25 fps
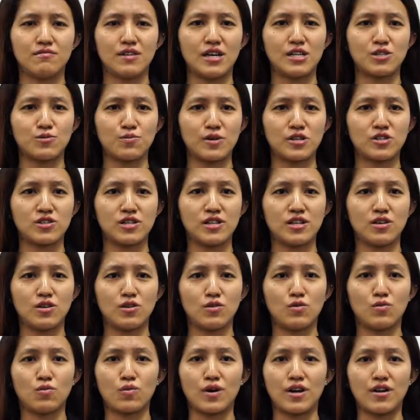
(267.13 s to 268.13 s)

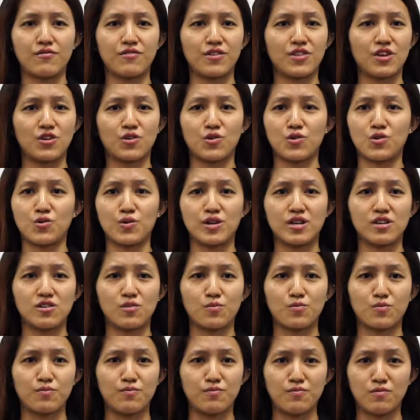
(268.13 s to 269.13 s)
especially whatever that you're doing in your